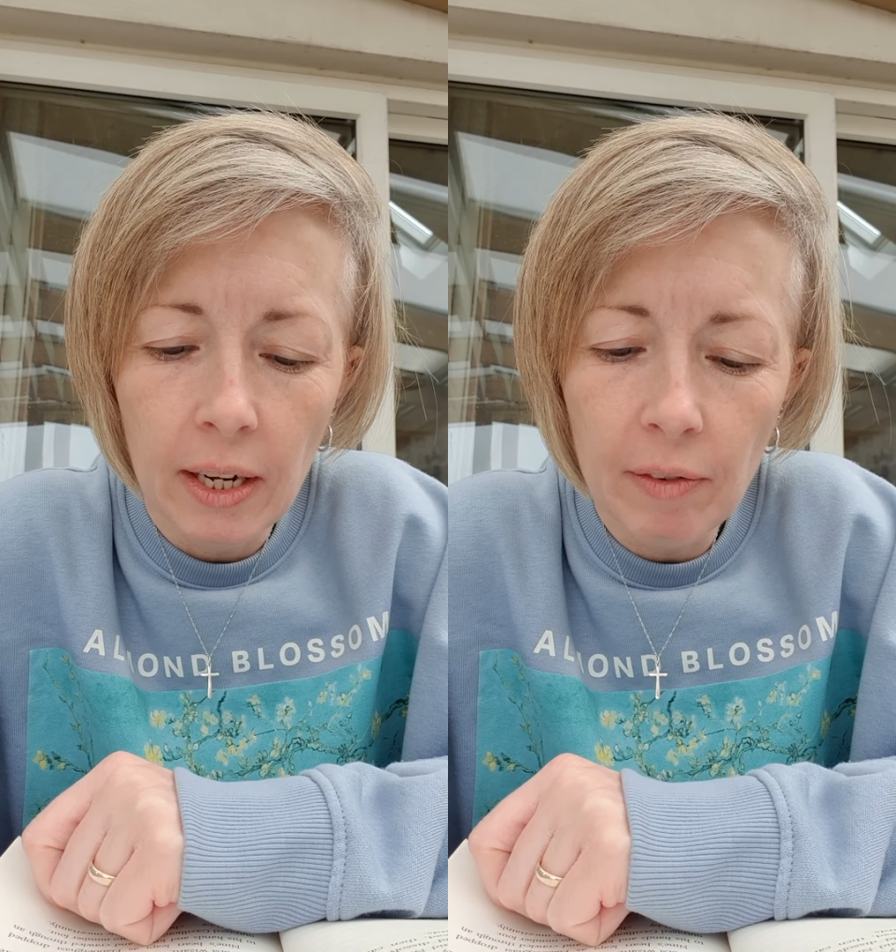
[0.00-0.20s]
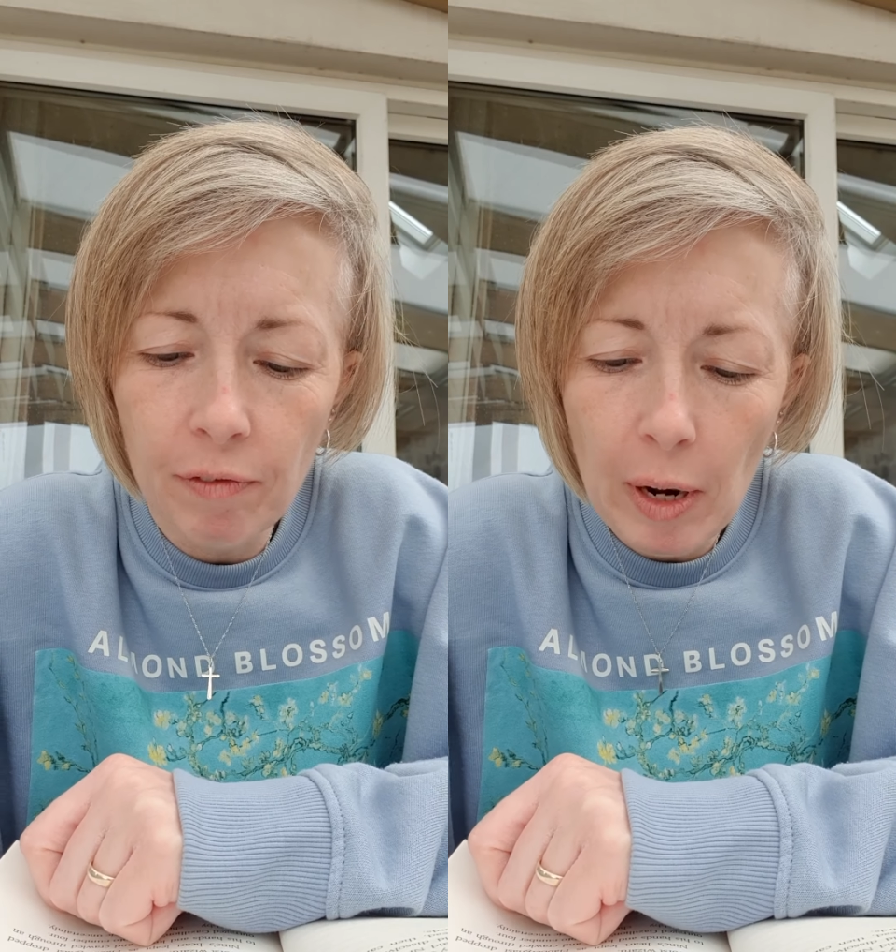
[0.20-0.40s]

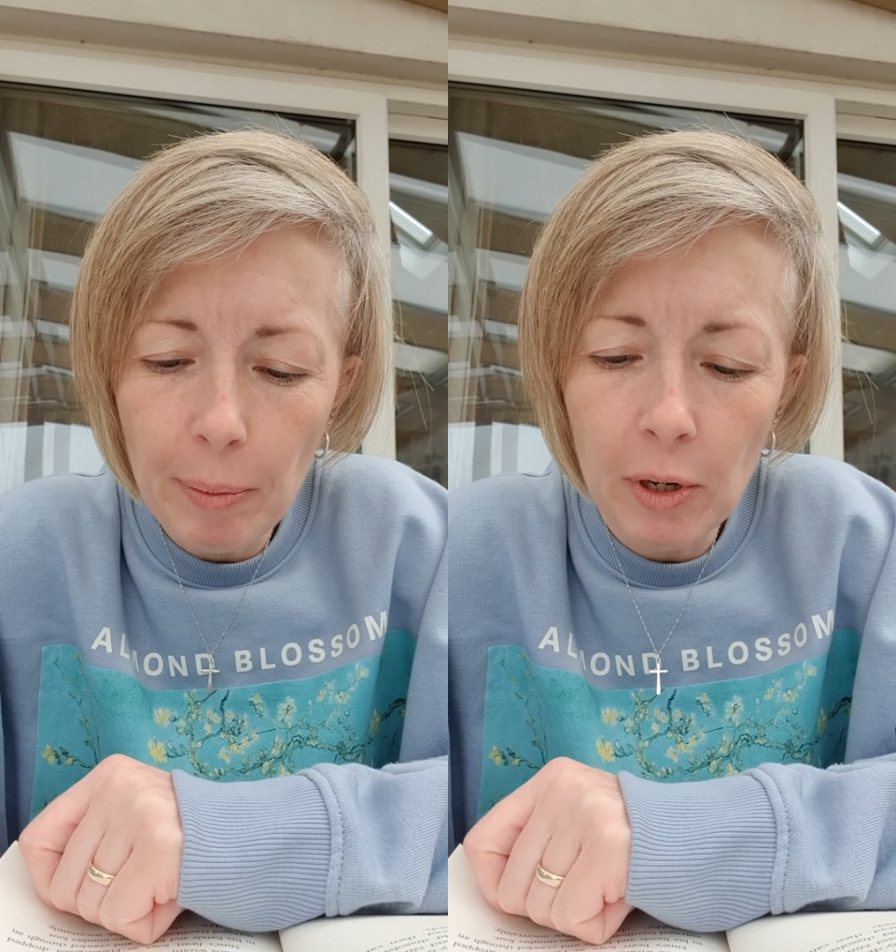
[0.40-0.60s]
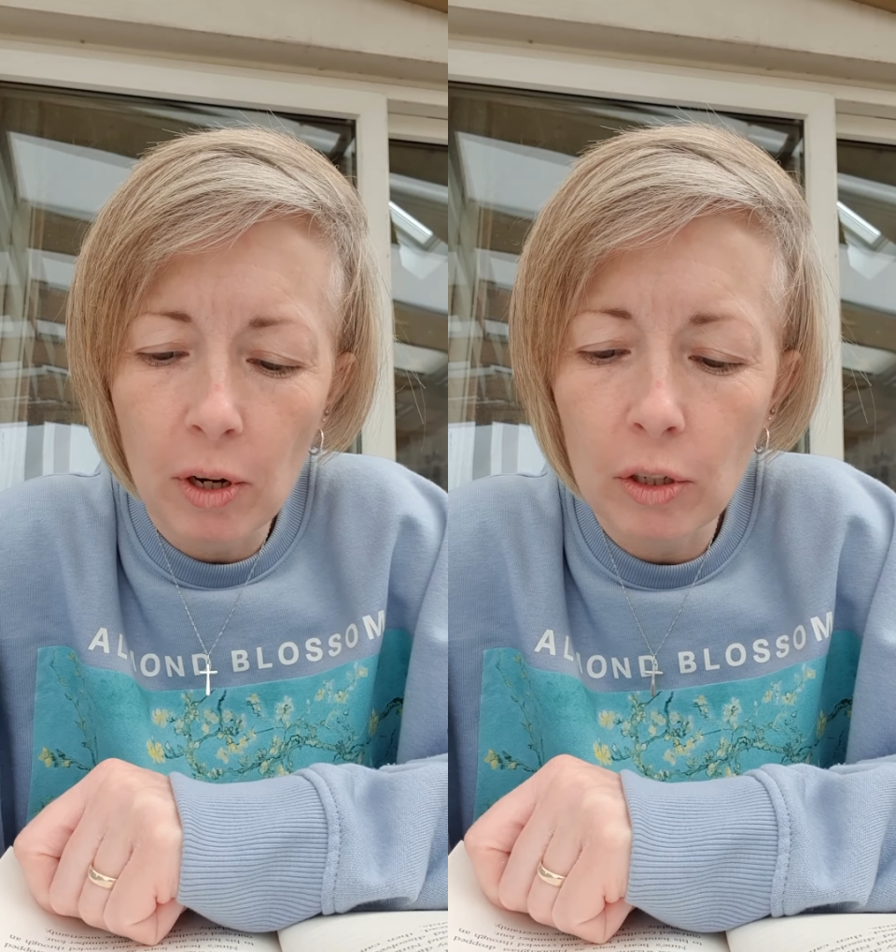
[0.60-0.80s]
And
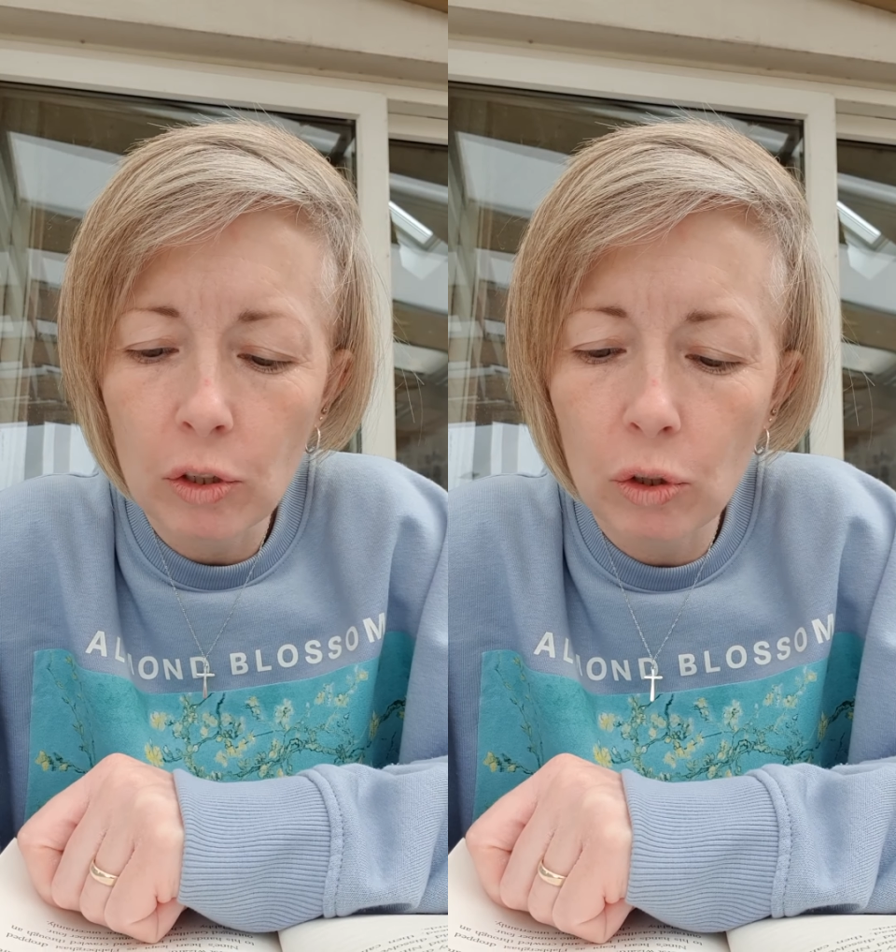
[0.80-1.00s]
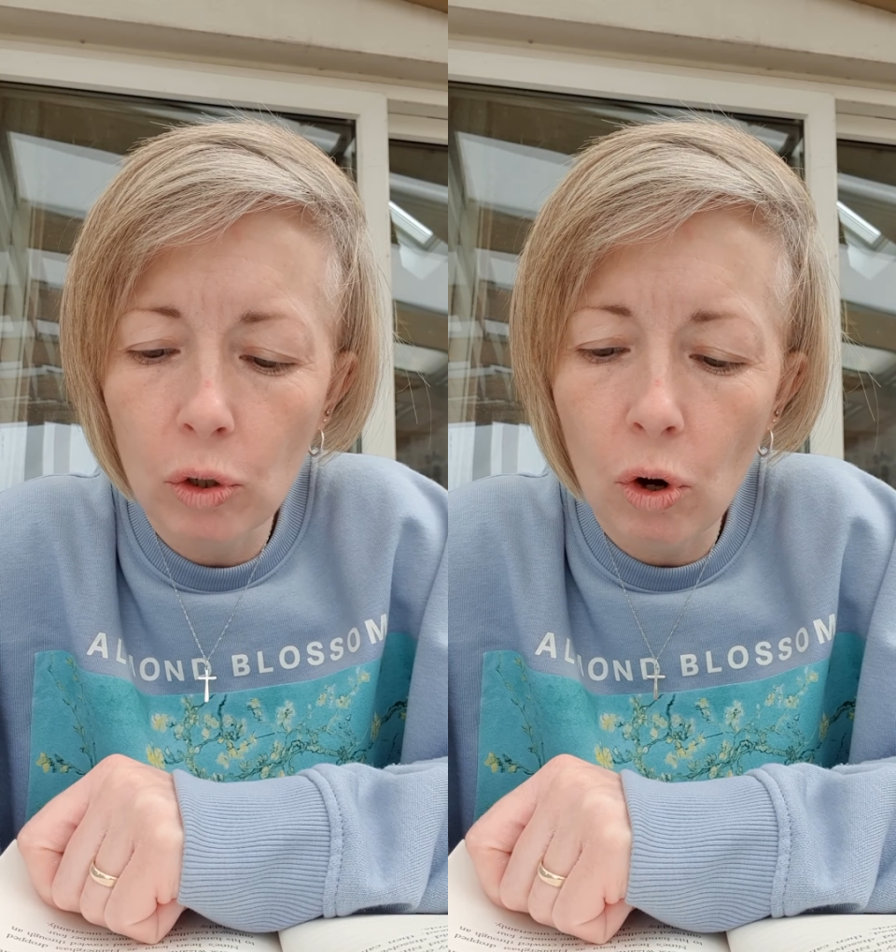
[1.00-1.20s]

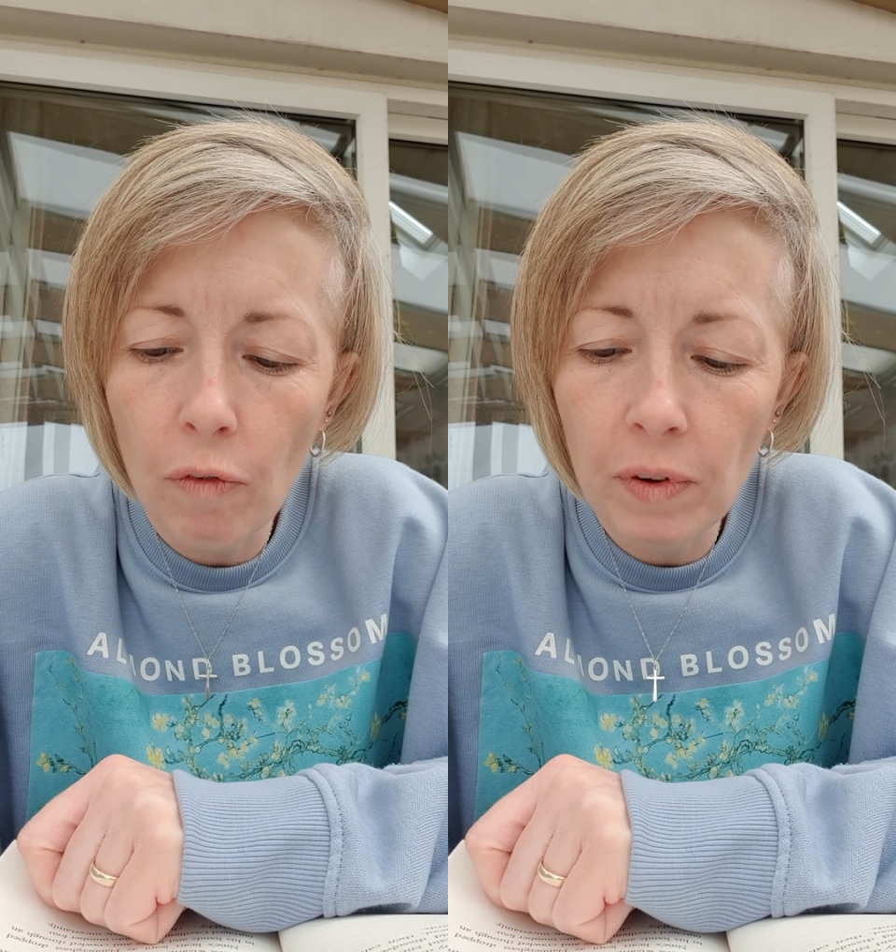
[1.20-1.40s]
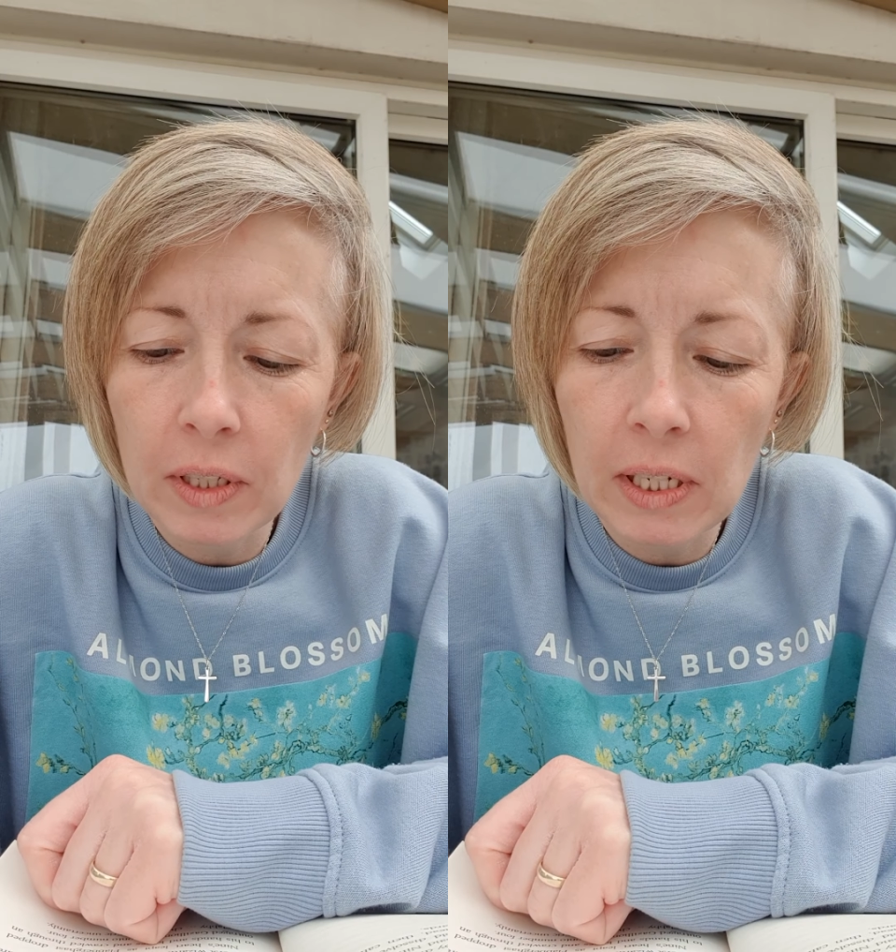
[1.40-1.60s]
Flabbergast took
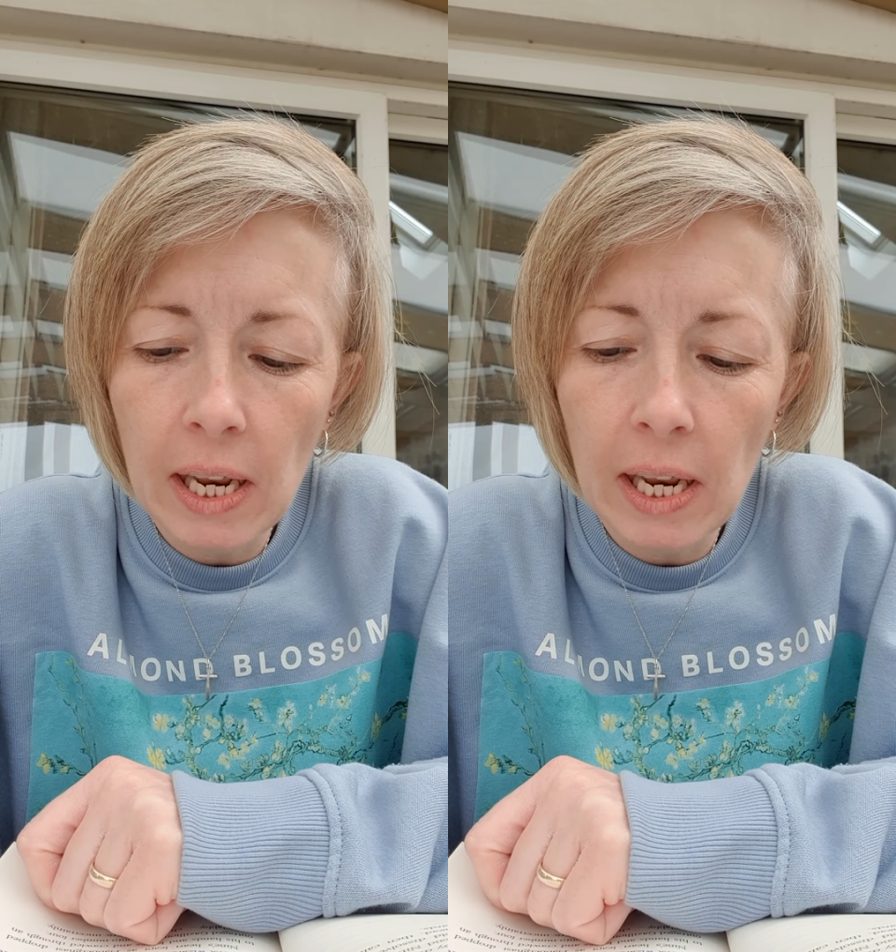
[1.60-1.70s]
off his